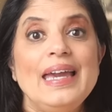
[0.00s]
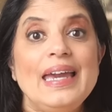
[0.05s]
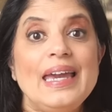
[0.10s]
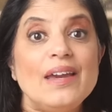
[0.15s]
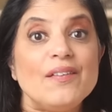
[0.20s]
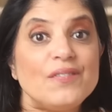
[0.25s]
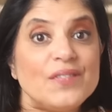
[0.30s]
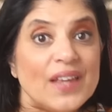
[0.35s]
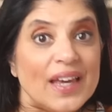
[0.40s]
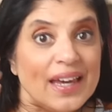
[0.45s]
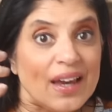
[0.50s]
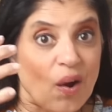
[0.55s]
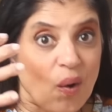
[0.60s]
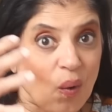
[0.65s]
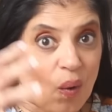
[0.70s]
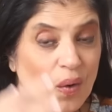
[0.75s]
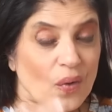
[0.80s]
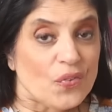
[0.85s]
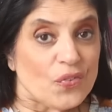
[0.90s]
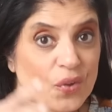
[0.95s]
if they
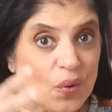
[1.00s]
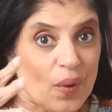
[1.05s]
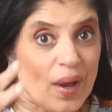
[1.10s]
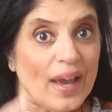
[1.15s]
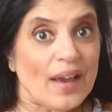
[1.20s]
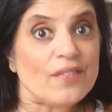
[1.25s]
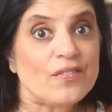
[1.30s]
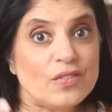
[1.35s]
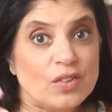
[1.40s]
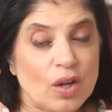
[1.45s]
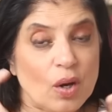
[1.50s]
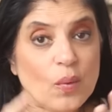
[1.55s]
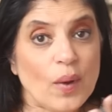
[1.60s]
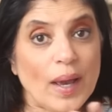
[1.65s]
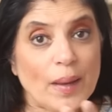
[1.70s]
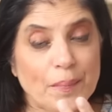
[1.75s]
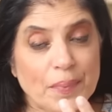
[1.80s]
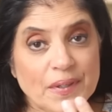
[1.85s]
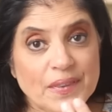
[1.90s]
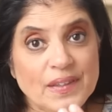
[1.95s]
also have no
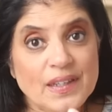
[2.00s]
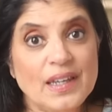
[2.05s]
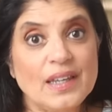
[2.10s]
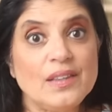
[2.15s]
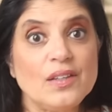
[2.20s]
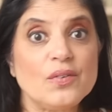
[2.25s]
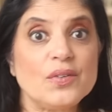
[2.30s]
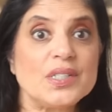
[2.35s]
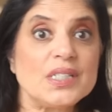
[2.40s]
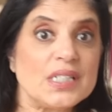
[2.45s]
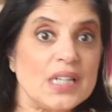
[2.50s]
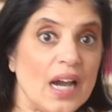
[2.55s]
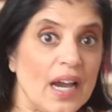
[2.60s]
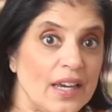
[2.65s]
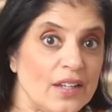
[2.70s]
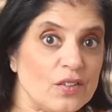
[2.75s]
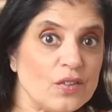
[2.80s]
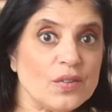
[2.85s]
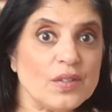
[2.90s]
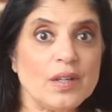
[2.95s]
empathy and they're
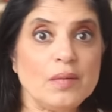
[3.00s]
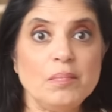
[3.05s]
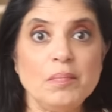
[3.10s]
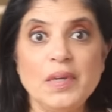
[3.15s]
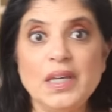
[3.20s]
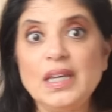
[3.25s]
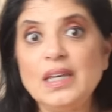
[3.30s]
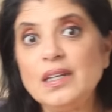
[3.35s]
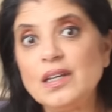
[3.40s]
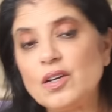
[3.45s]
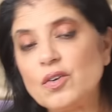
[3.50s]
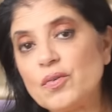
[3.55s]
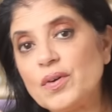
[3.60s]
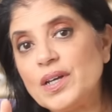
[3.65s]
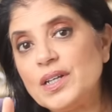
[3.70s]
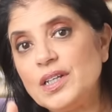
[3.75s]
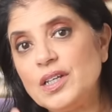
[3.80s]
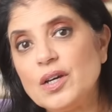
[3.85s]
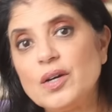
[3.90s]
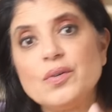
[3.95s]
entitled and mean and
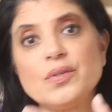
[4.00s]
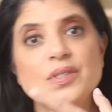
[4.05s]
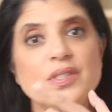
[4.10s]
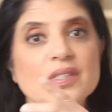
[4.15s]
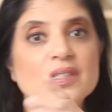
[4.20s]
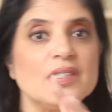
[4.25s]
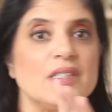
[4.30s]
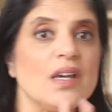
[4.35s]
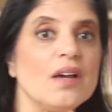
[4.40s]
grandiose and